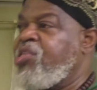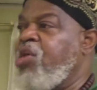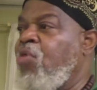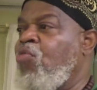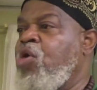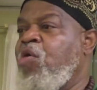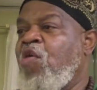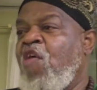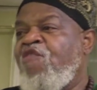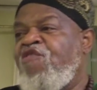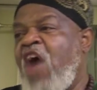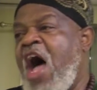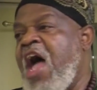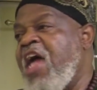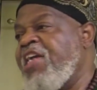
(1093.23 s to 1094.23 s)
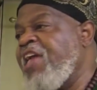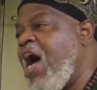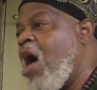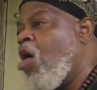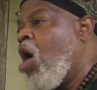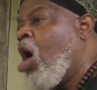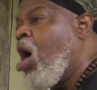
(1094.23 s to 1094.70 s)
then we will find
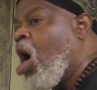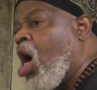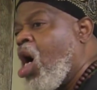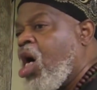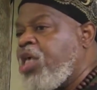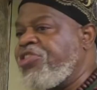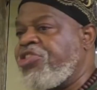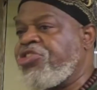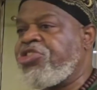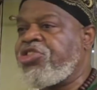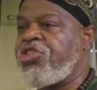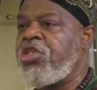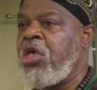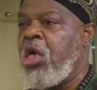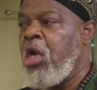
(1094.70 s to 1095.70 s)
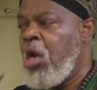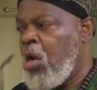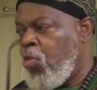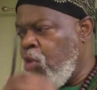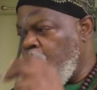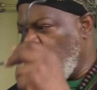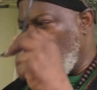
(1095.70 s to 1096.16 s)
our hearts,
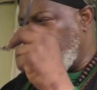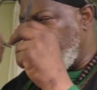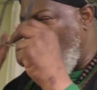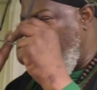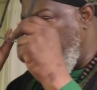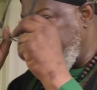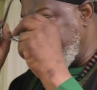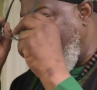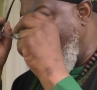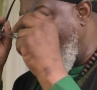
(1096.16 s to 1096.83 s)
we will find